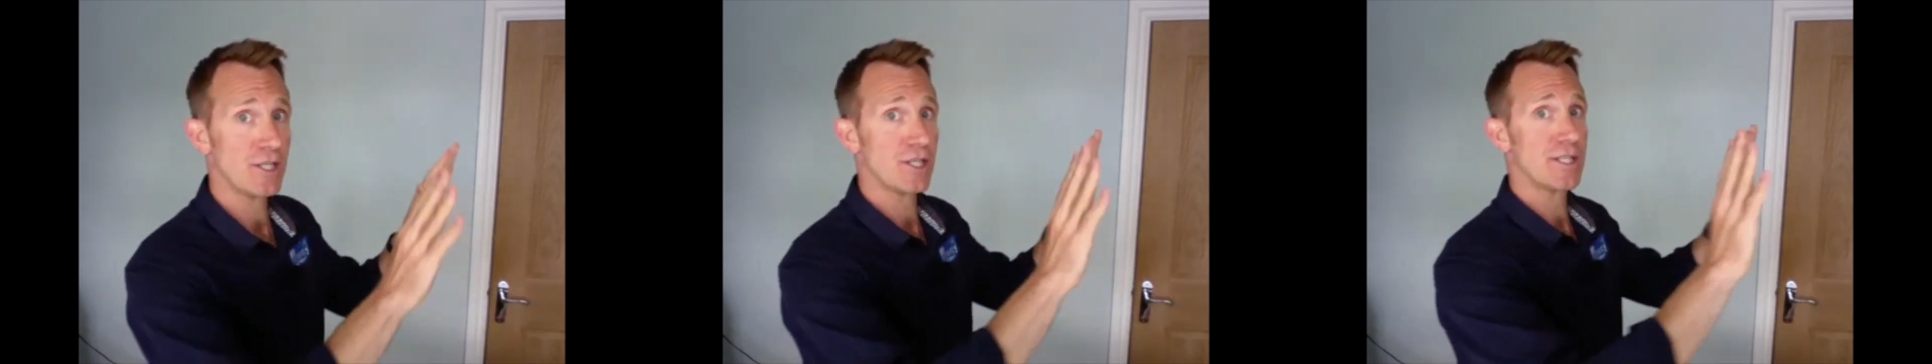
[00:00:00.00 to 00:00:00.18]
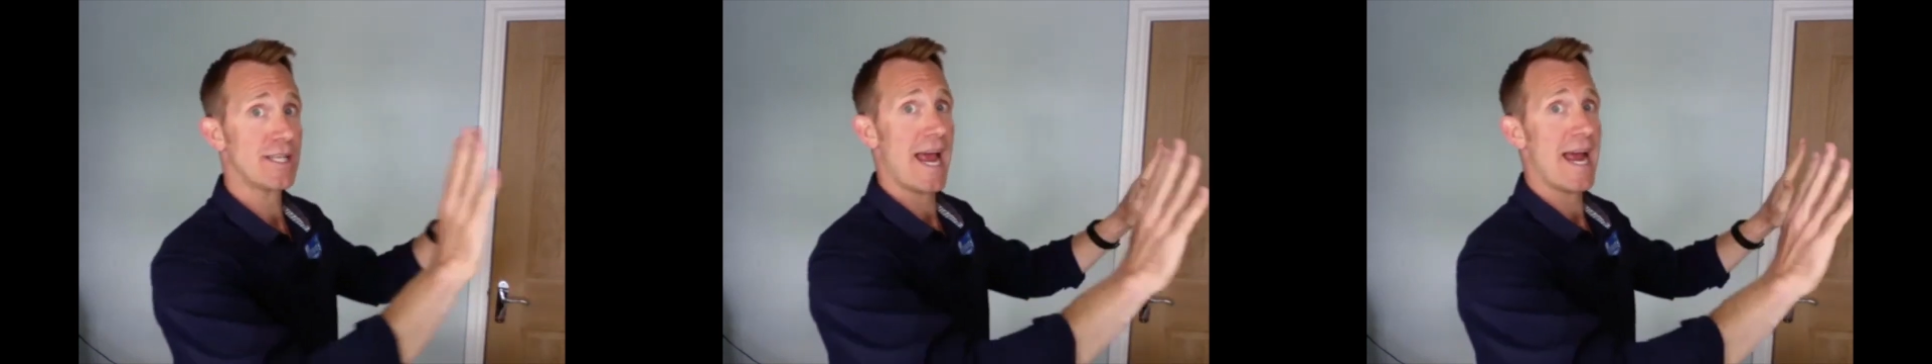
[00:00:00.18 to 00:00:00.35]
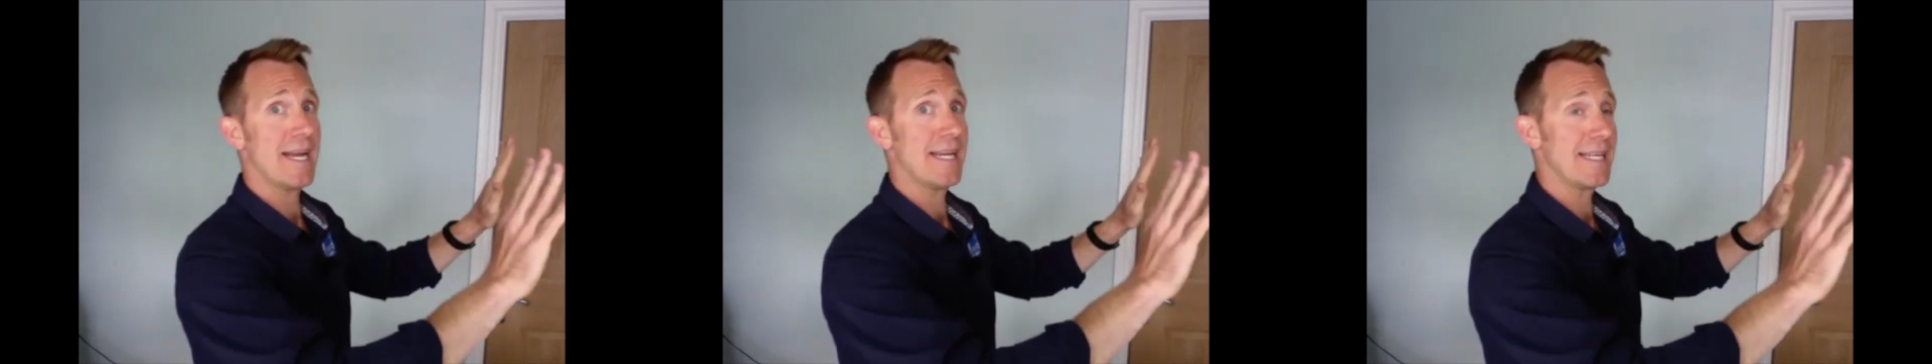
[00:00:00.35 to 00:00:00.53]

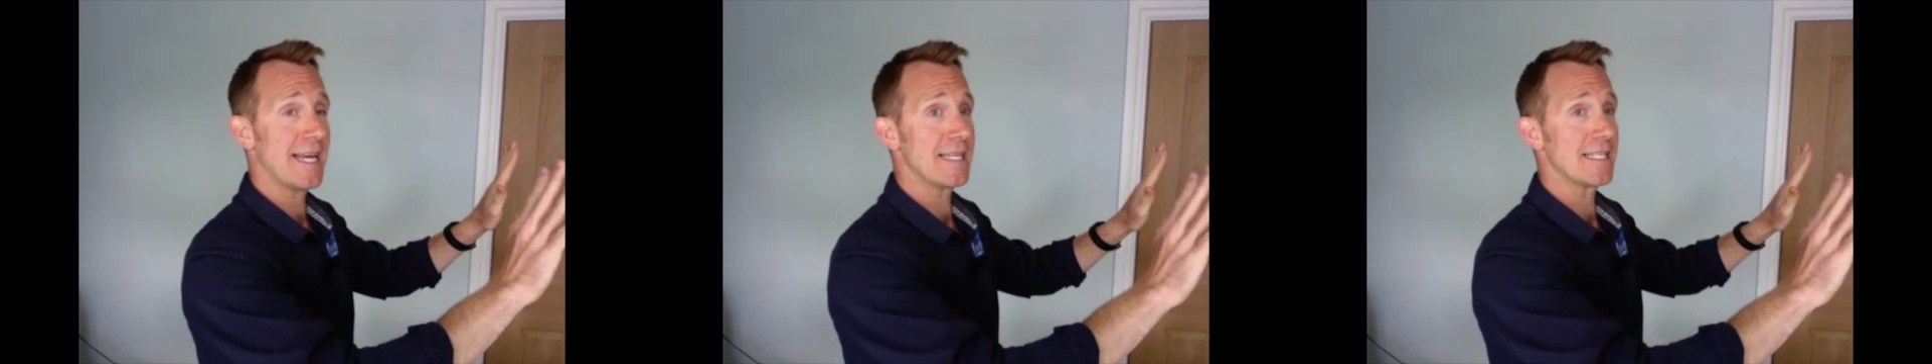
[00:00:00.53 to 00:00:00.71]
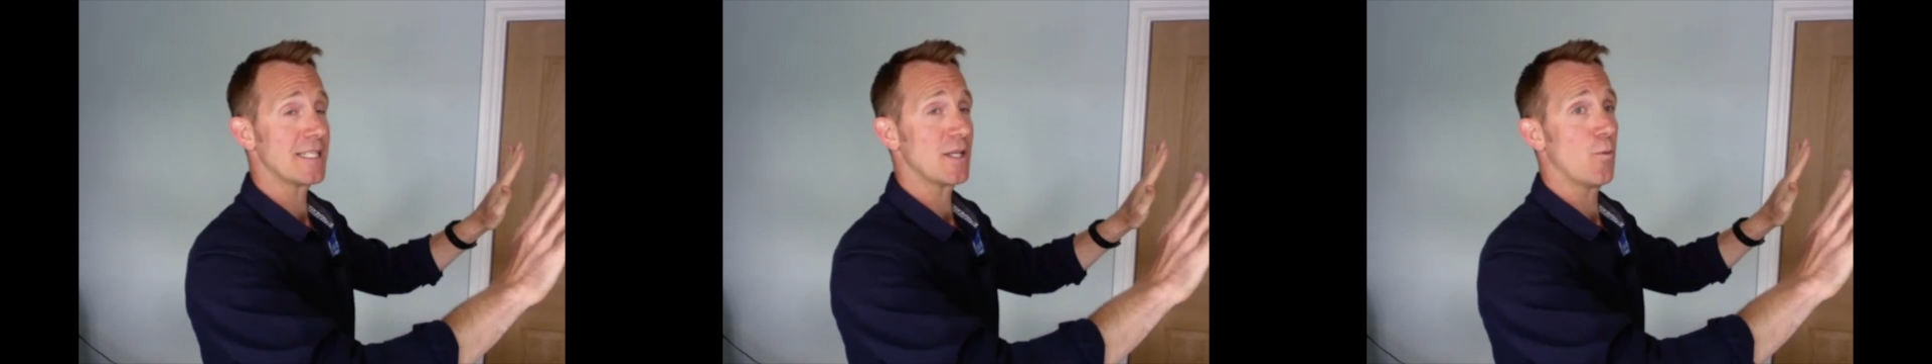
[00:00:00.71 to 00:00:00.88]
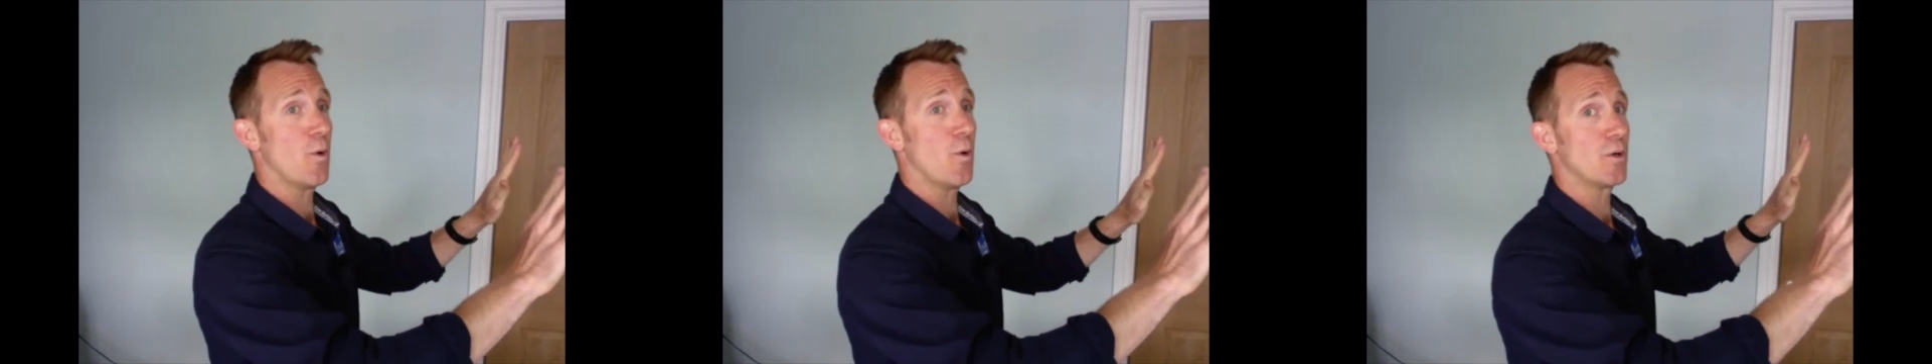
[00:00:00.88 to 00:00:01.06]
stand against
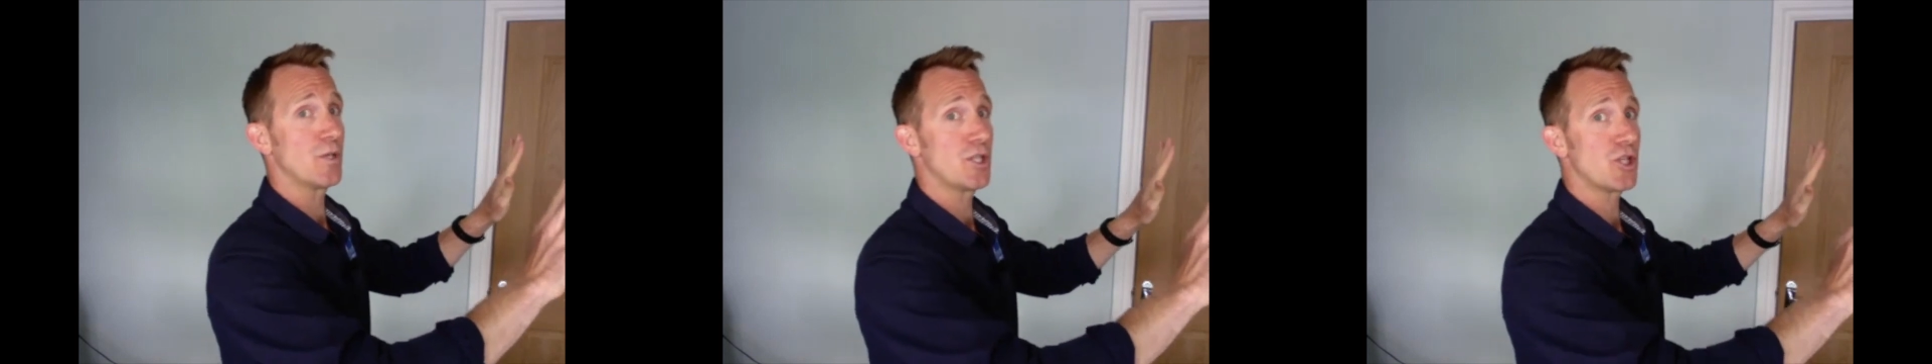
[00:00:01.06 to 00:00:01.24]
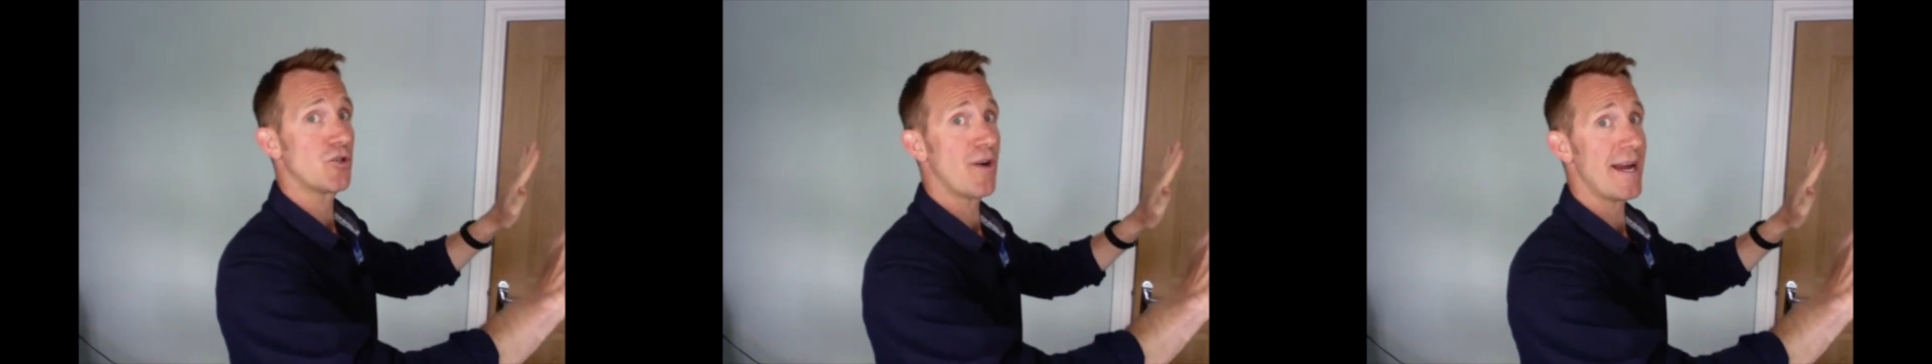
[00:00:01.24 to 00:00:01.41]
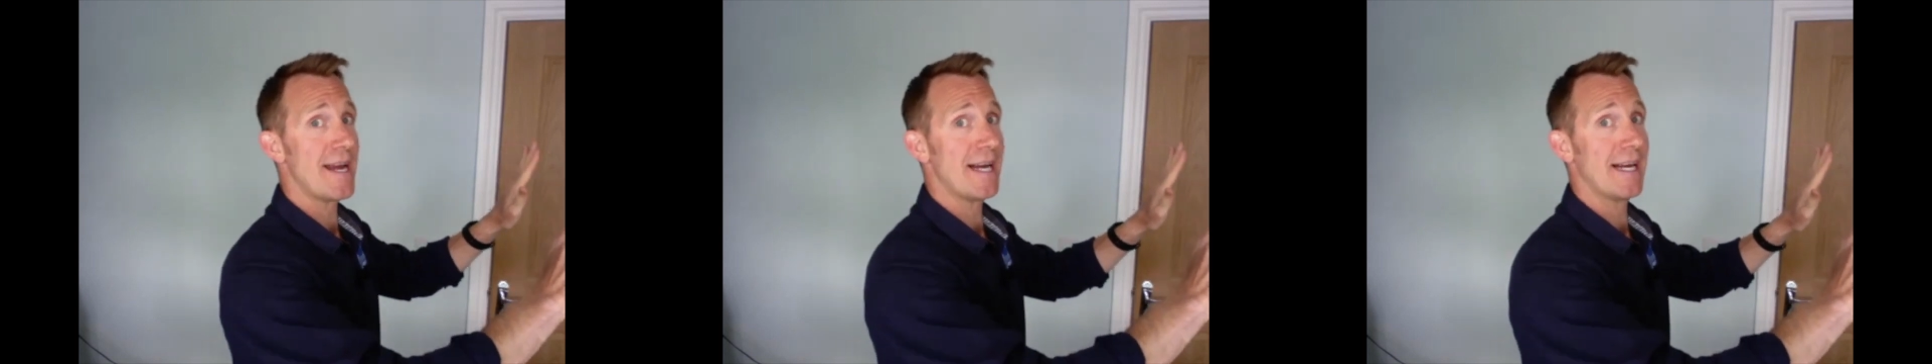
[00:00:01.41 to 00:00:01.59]
the wall,
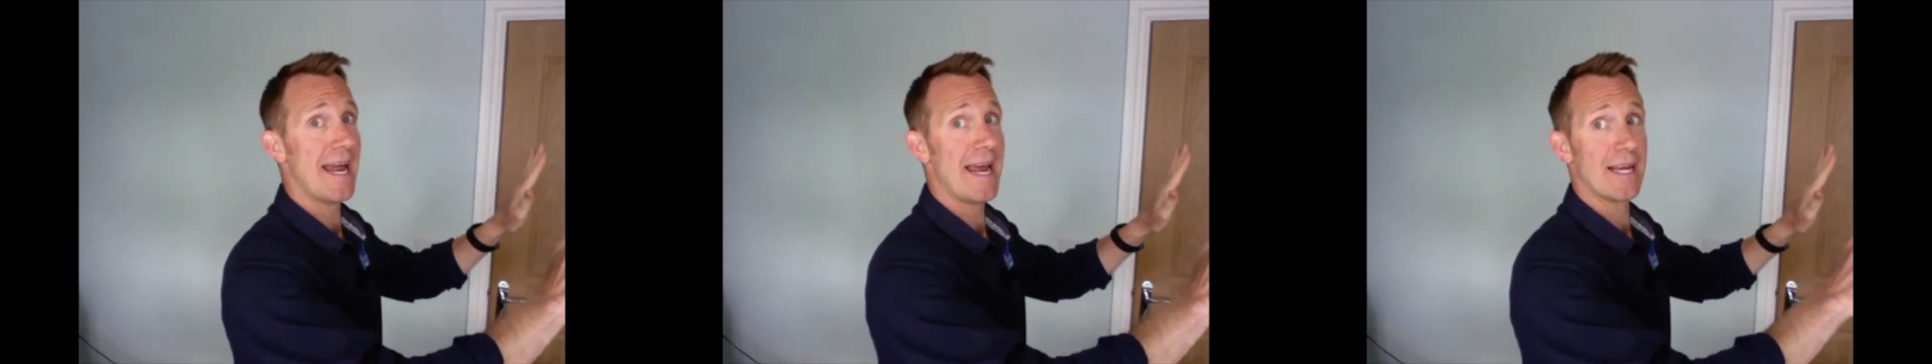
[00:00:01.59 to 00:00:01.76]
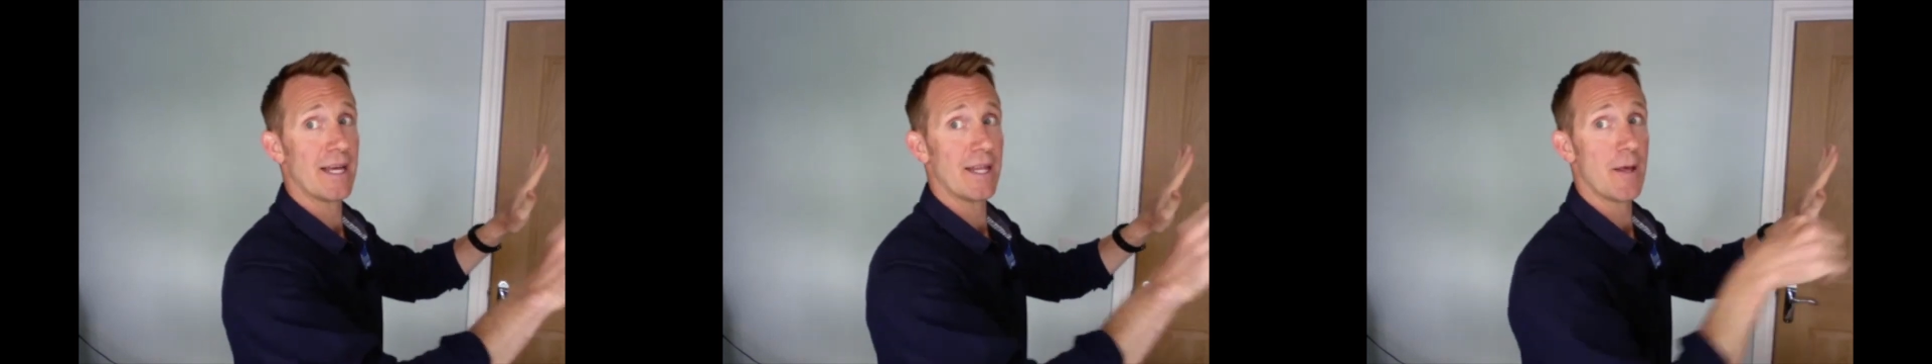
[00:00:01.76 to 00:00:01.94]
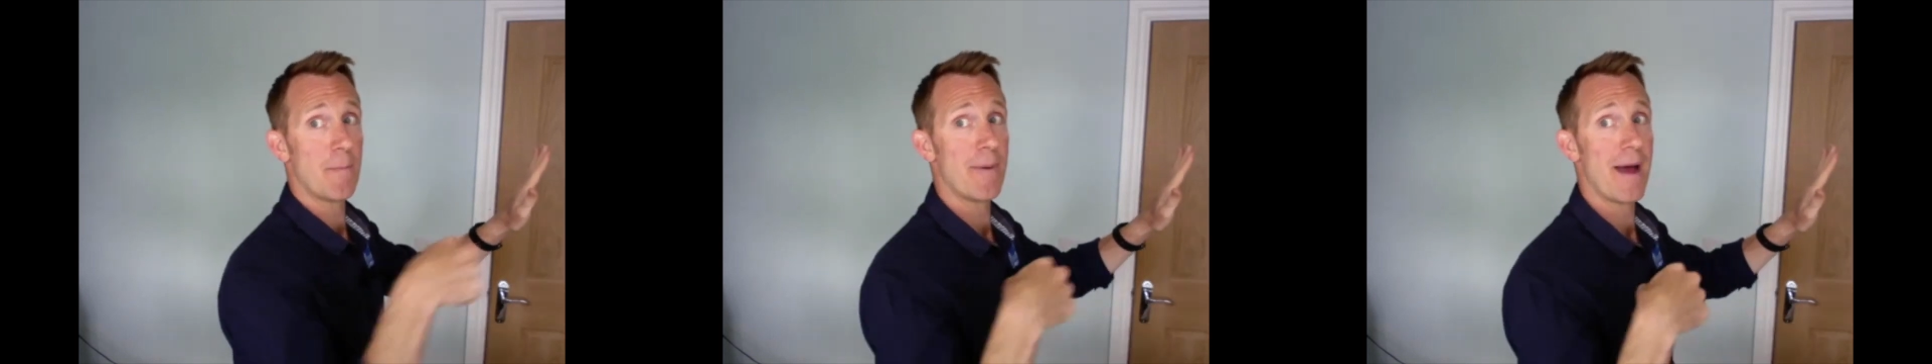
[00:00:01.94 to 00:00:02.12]
straight leg
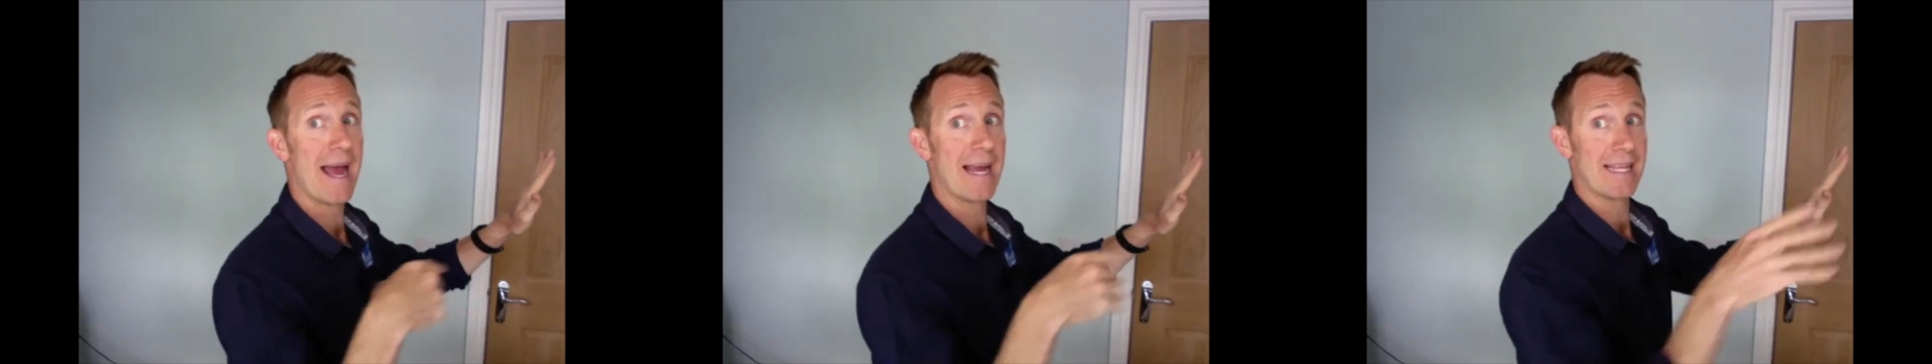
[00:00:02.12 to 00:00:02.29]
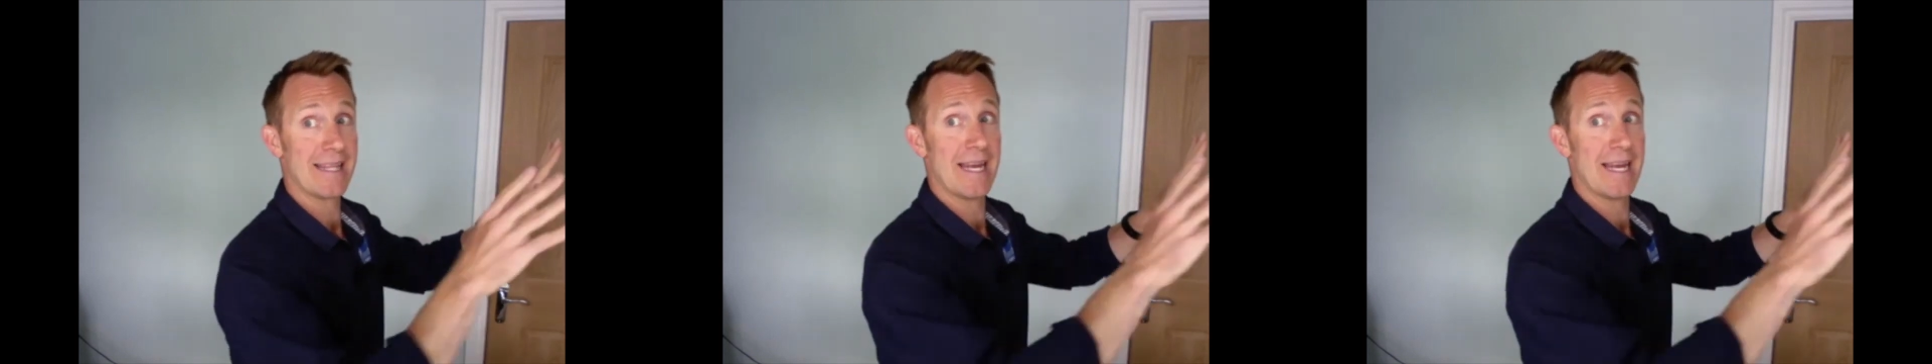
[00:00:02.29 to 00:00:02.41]
at the back,